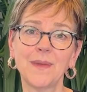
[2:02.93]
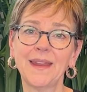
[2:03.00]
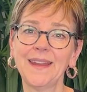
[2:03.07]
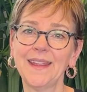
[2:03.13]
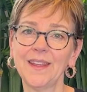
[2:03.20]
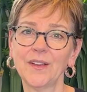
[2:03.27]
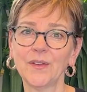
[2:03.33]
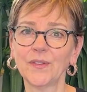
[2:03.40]

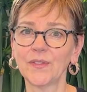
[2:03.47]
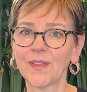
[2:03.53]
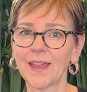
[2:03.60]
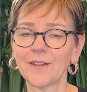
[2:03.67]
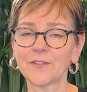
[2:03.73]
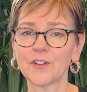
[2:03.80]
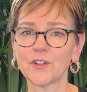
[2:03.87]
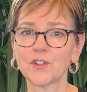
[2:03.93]
many years
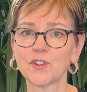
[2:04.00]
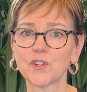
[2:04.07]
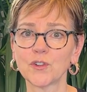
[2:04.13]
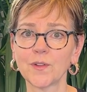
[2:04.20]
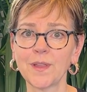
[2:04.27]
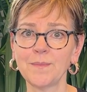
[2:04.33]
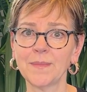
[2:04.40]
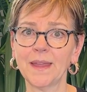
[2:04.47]
after
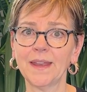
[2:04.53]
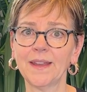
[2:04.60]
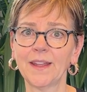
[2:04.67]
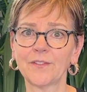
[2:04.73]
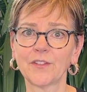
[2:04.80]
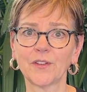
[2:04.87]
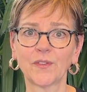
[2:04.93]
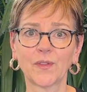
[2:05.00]
treatment,
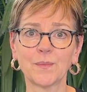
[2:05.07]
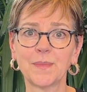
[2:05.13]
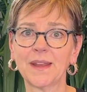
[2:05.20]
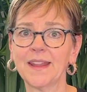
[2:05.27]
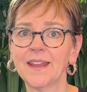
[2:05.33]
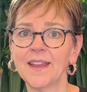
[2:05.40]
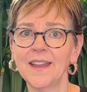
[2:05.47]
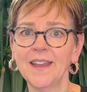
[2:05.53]
after
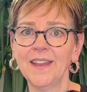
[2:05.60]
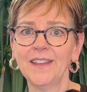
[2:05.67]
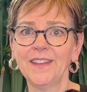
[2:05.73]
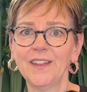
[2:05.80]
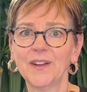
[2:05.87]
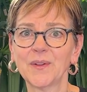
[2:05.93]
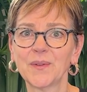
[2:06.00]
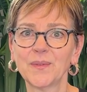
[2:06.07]
somebody,
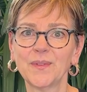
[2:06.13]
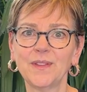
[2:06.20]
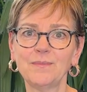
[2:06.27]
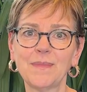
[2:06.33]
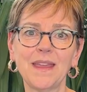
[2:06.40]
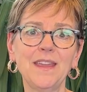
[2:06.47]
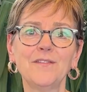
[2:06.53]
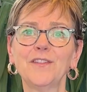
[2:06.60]
you know,
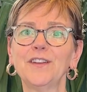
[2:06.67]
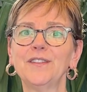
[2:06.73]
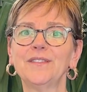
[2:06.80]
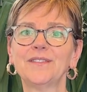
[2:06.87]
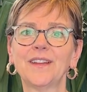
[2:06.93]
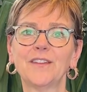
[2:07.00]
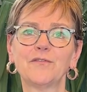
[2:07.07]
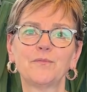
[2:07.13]
may
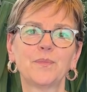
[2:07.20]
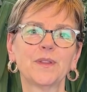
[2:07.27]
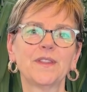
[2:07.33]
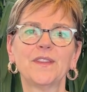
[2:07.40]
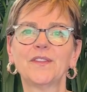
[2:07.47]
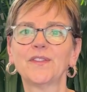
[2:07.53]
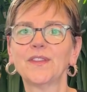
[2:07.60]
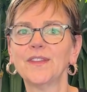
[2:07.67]
even have put
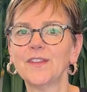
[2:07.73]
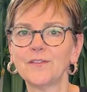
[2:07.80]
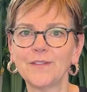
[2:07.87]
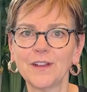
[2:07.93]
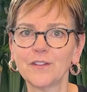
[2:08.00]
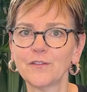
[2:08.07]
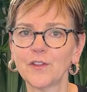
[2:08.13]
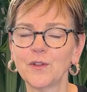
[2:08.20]
this in the
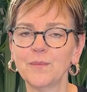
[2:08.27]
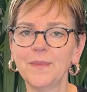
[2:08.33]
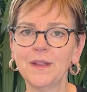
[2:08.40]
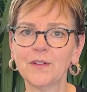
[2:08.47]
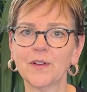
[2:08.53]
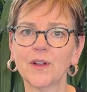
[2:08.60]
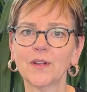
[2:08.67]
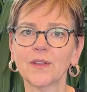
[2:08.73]
rearview
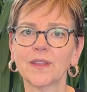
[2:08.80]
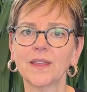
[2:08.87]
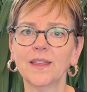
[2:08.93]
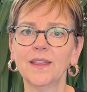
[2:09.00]
mirror,